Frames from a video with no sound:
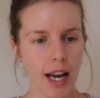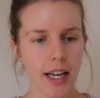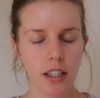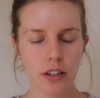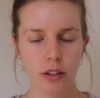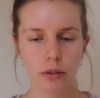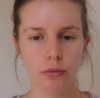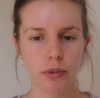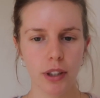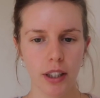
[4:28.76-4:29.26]
And
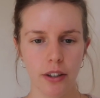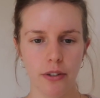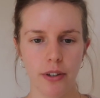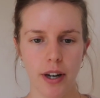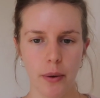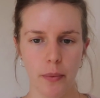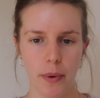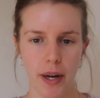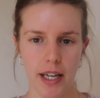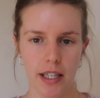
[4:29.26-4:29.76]
it's a really
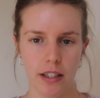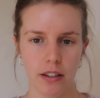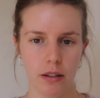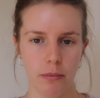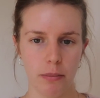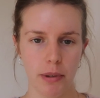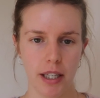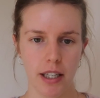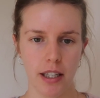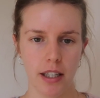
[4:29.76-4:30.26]
great way
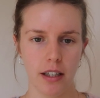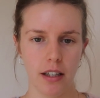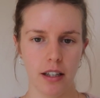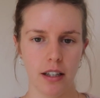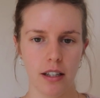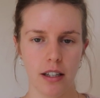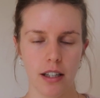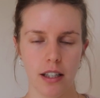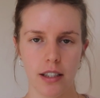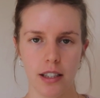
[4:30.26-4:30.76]
to be
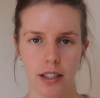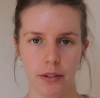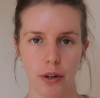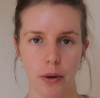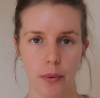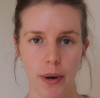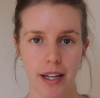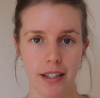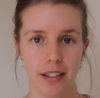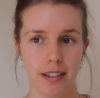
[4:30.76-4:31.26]

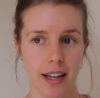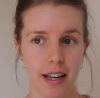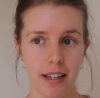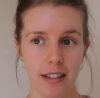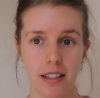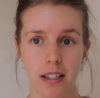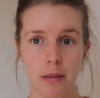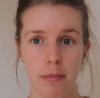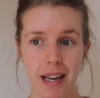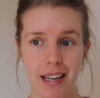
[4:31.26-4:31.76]
zero waste
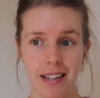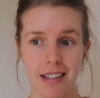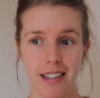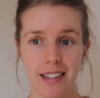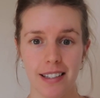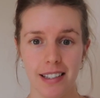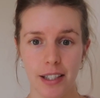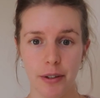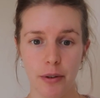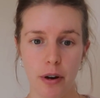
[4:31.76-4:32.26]
and to spend
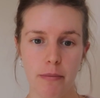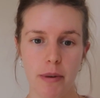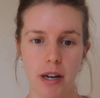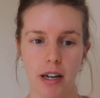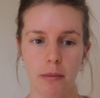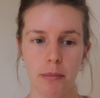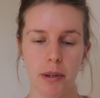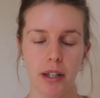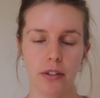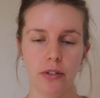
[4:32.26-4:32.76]
zero
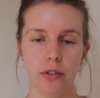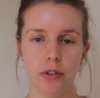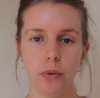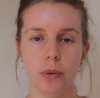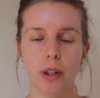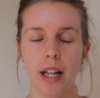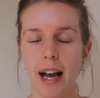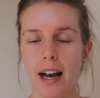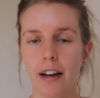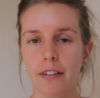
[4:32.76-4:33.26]
money, because you
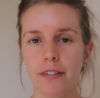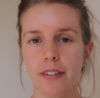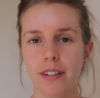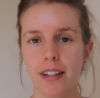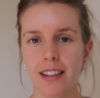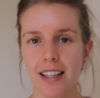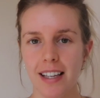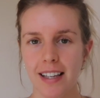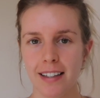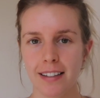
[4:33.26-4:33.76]
will have
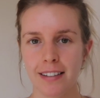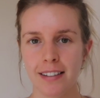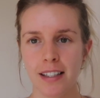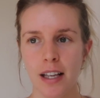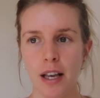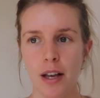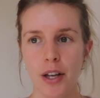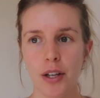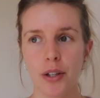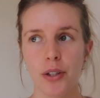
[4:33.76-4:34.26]
things
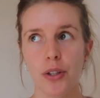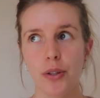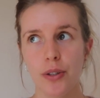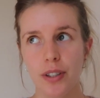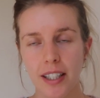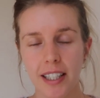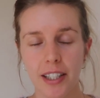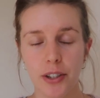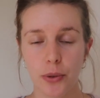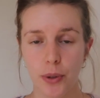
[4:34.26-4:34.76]

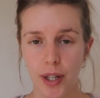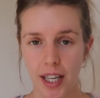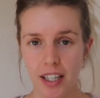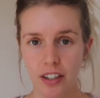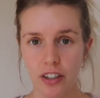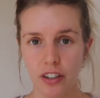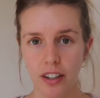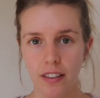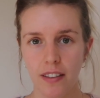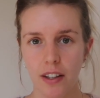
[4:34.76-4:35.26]
usually in your
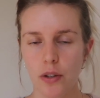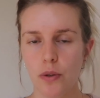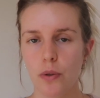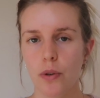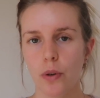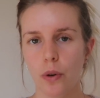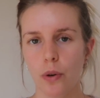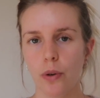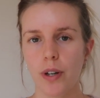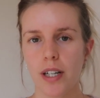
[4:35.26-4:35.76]
kitchen that you
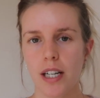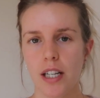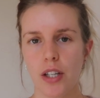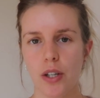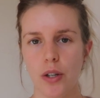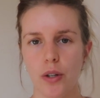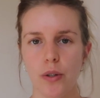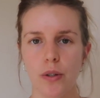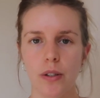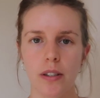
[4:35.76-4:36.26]
can already
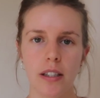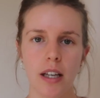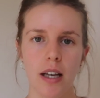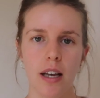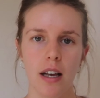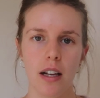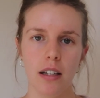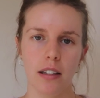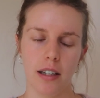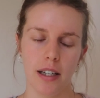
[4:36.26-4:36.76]
use,
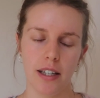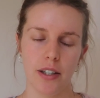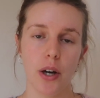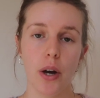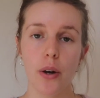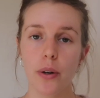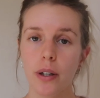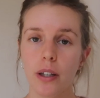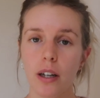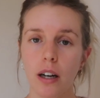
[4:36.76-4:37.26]
like
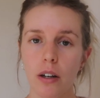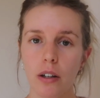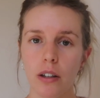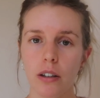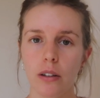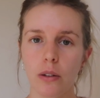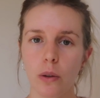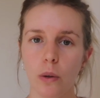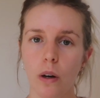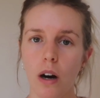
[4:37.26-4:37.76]
coconut
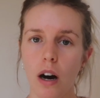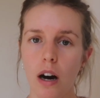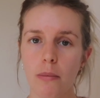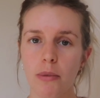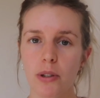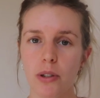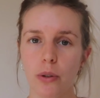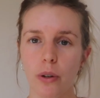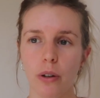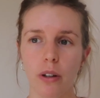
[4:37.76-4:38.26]
oil or
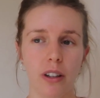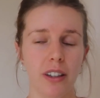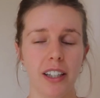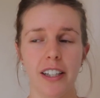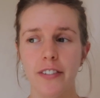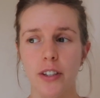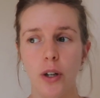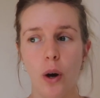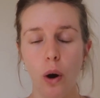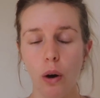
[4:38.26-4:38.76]
almond oil or
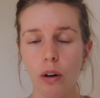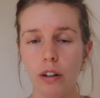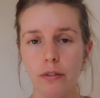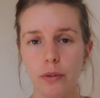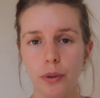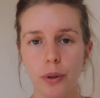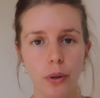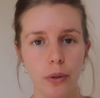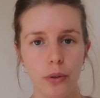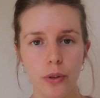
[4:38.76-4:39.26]
even
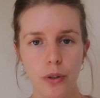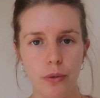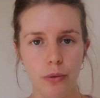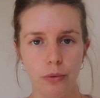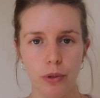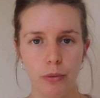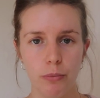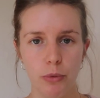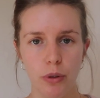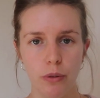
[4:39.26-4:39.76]
olive oil to
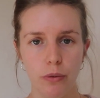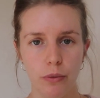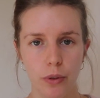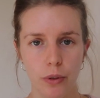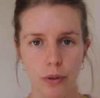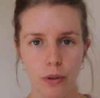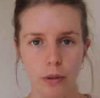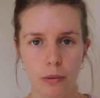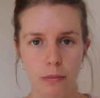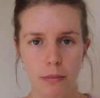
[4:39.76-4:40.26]
remove
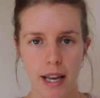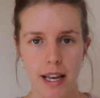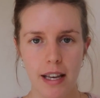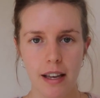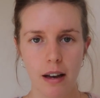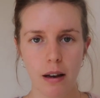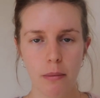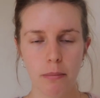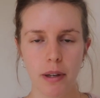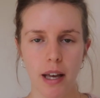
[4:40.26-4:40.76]
your
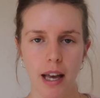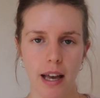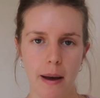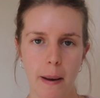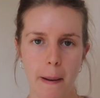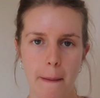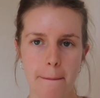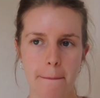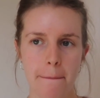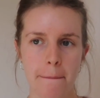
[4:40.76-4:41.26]
makeup,
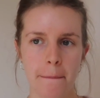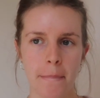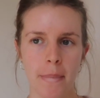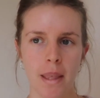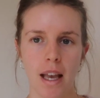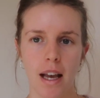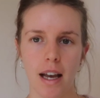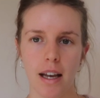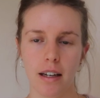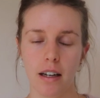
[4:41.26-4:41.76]
and
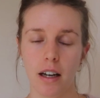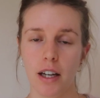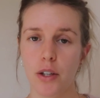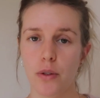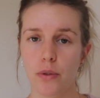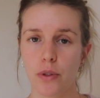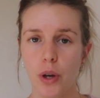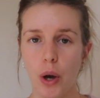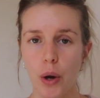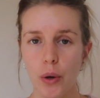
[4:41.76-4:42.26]
I
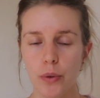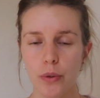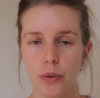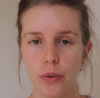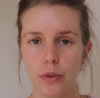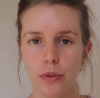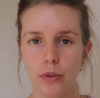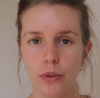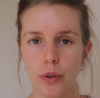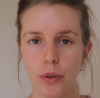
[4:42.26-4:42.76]
use
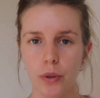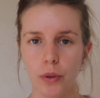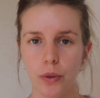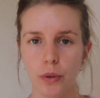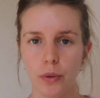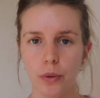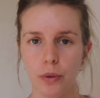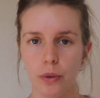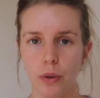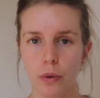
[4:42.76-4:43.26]
oats
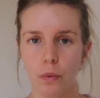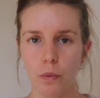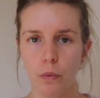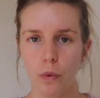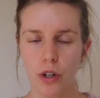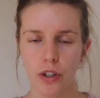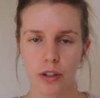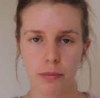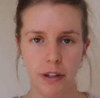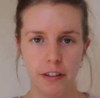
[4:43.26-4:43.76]
to
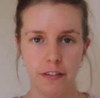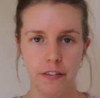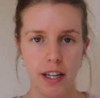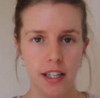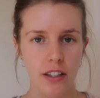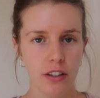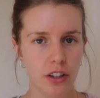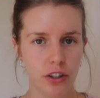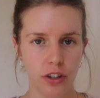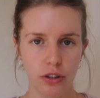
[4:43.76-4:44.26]
wash my
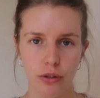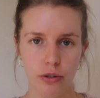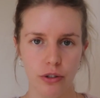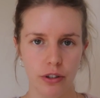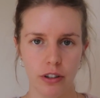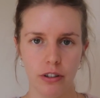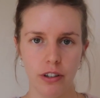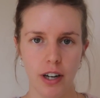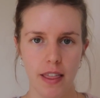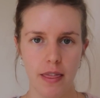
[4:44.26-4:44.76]
face. I just
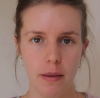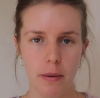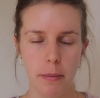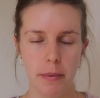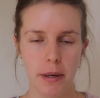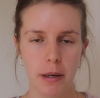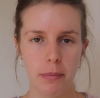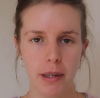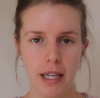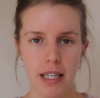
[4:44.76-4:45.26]
grind them
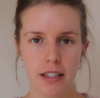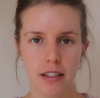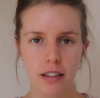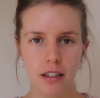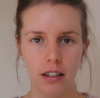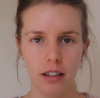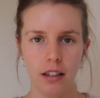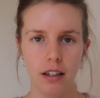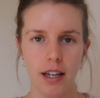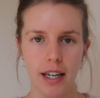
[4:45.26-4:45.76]
up in a
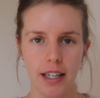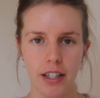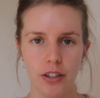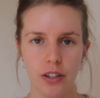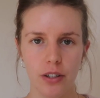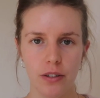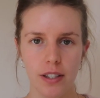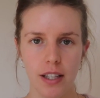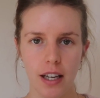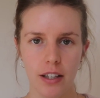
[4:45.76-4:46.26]
blender. I can
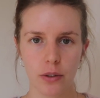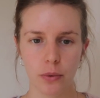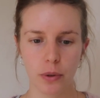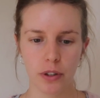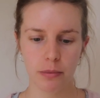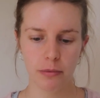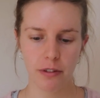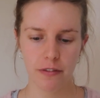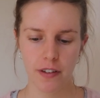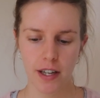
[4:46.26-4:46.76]
use that to
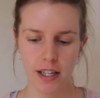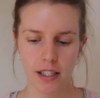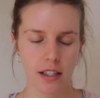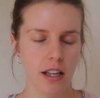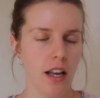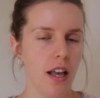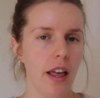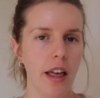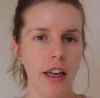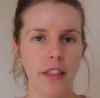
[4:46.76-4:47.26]
wash my face.
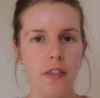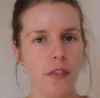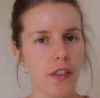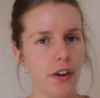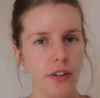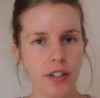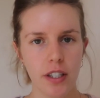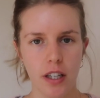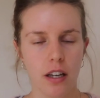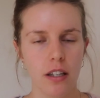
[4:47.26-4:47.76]

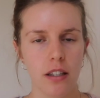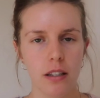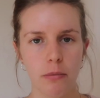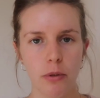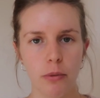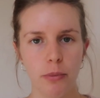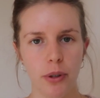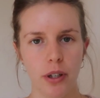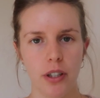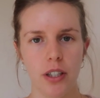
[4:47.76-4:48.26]
There are tons
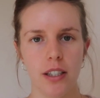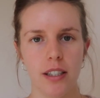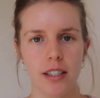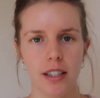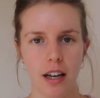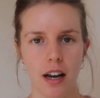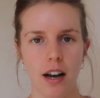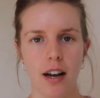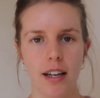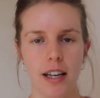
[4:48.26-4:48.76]
more products
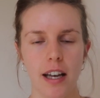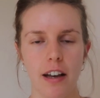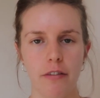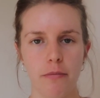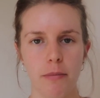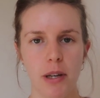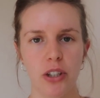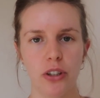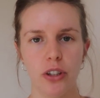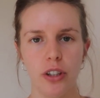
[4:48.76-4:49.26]
that I
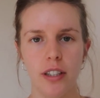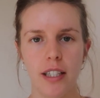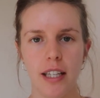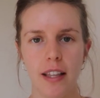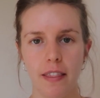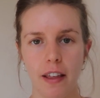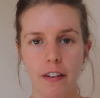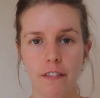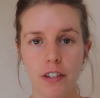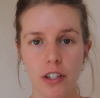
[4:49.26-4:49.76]
have mentioned
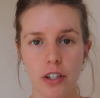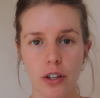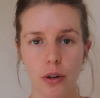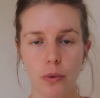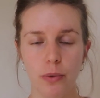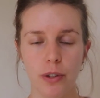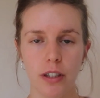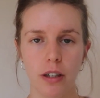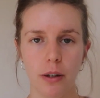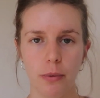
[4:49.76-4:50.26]
in that
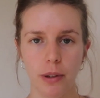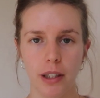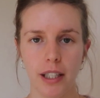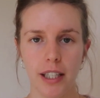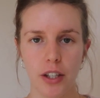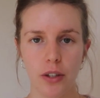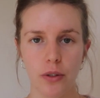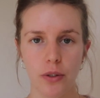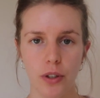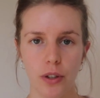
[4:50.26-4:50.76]
video, which I will
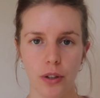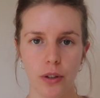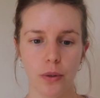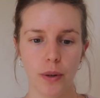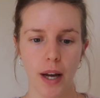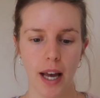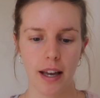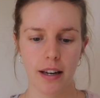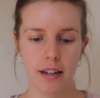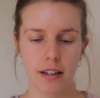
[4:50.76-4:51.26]
link you
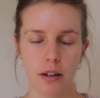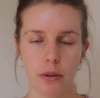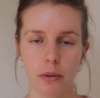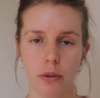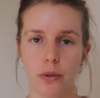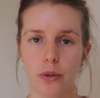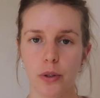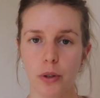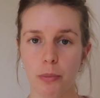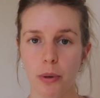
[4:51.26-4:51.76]
to, and I
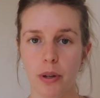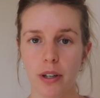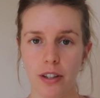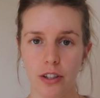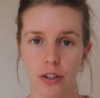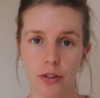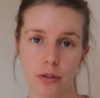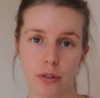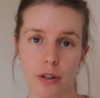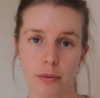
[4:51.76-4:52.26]
will also put in
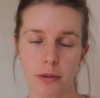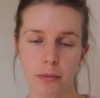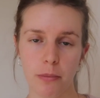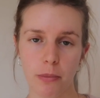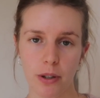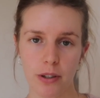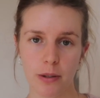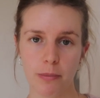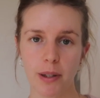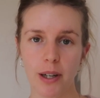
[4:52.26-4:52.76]
the description
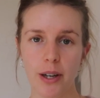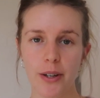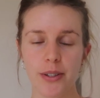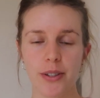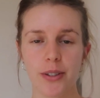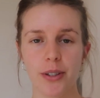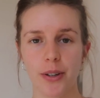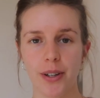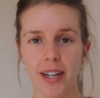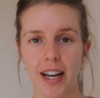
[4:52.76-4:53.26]
box below
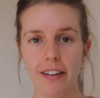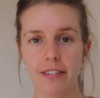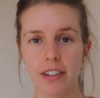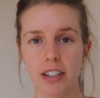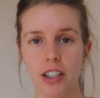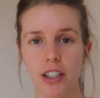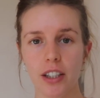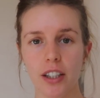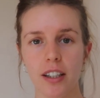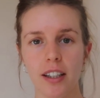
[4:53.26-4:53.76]
to go and have a
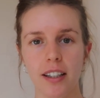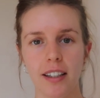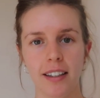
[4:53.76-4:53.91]
look.